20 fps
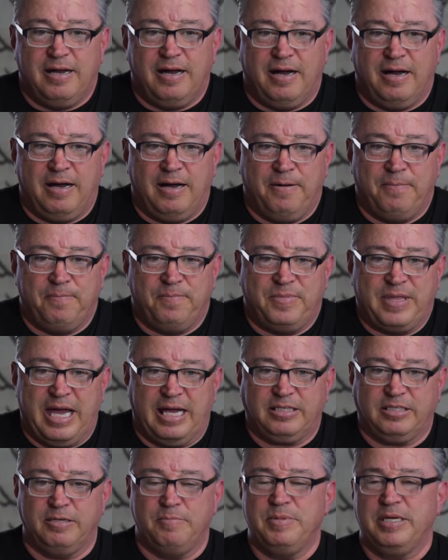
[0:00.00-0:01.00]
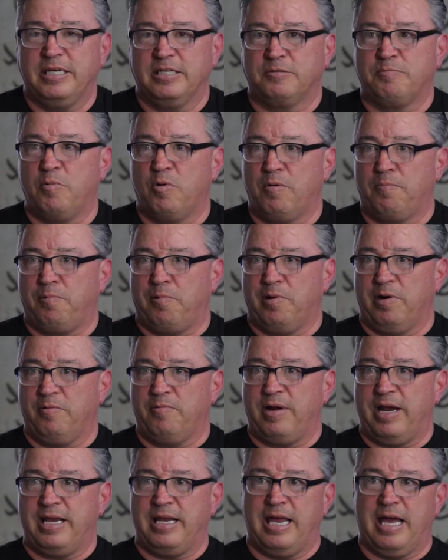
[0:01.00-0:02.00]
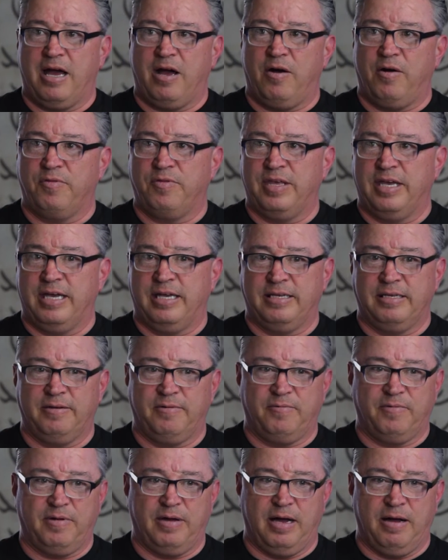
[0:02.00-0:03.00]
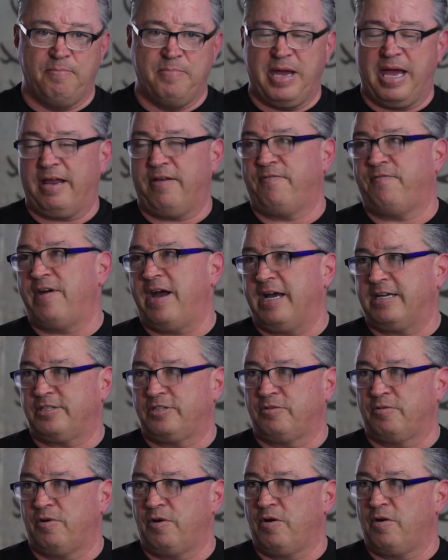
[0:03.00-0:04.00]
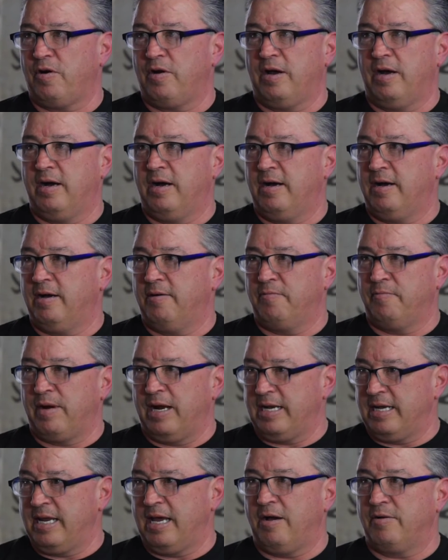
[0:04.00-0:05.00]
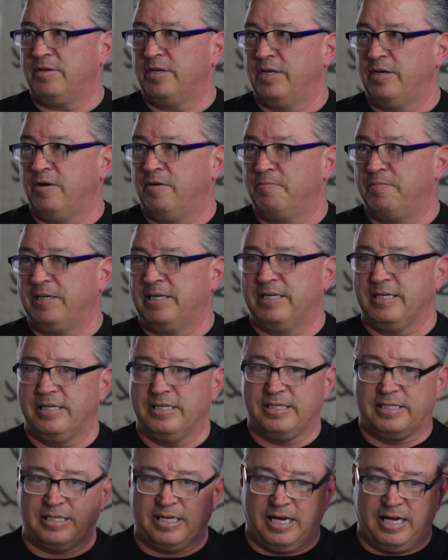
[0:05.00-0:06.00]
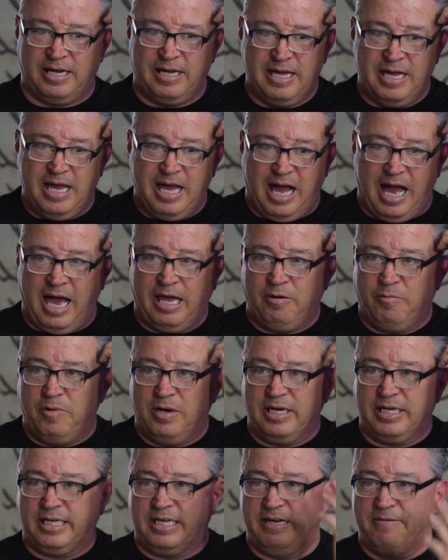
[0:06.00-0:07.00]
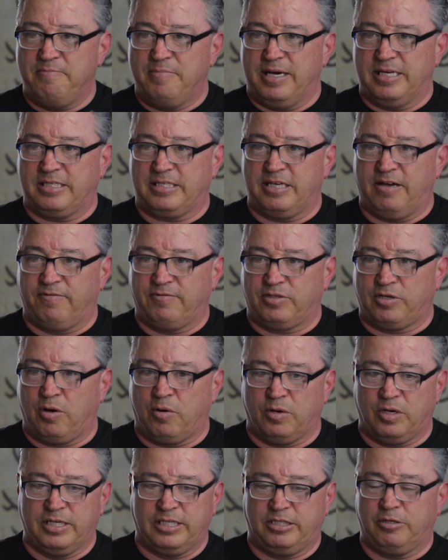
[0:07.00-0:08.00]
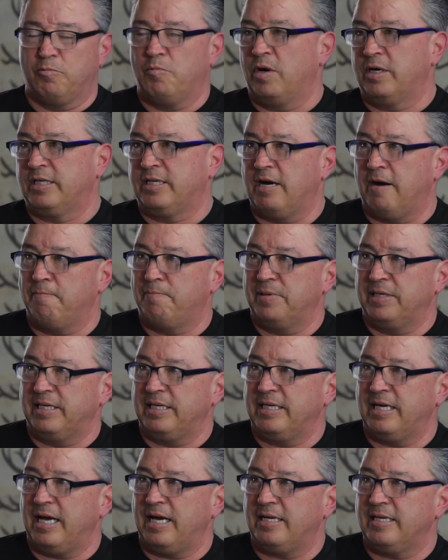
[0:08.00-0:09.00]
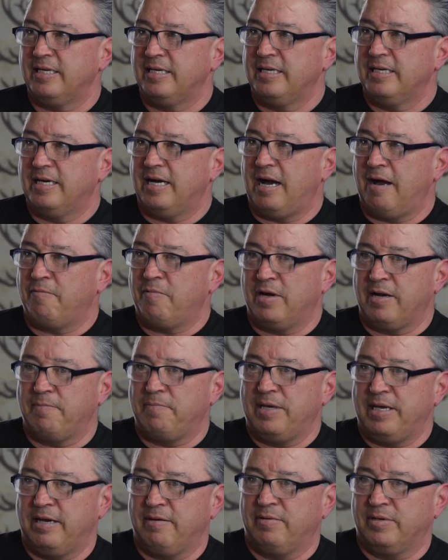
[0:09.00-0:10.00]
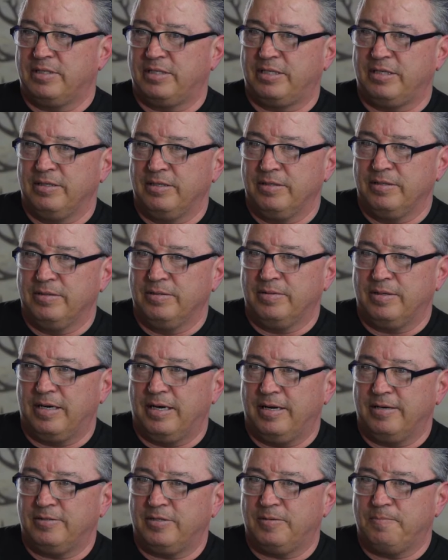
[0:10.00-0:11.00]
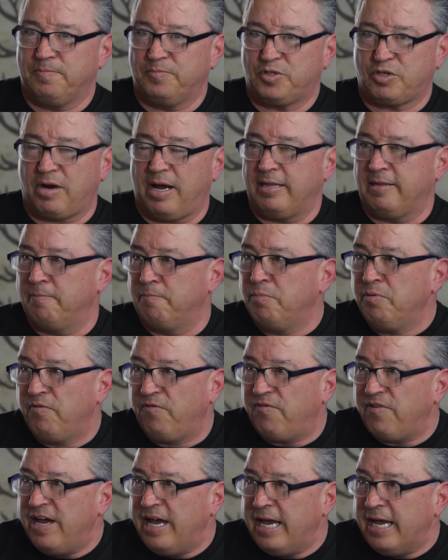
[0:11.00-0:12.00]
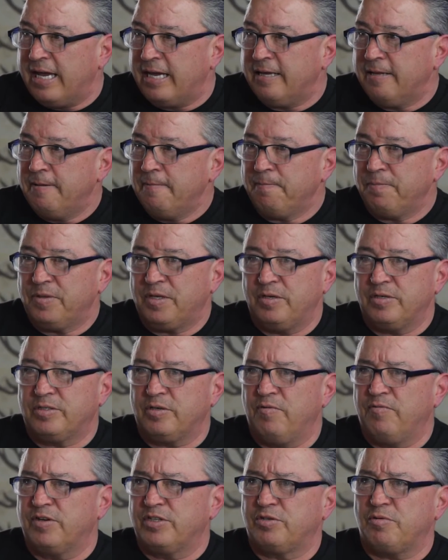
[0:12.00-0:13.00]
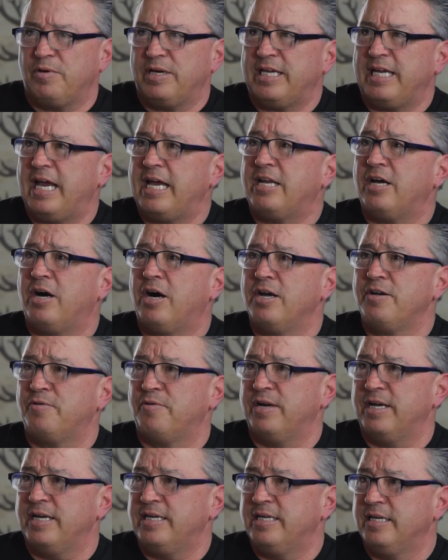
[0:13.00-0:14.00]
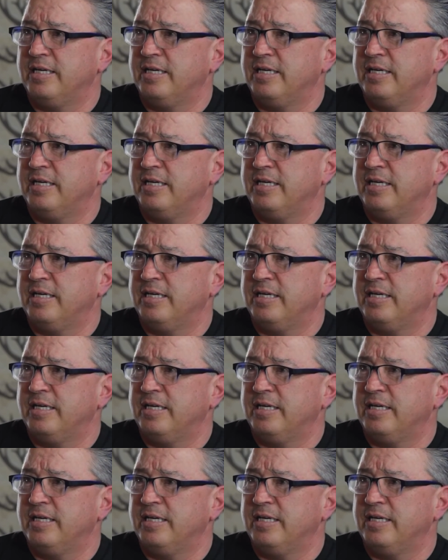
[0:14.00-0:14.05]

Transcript: to me is more important right now than a manufacturer right now, because I don't want to give myself totally to one company yet. I want to be able to try the buffet. There's over 2,800.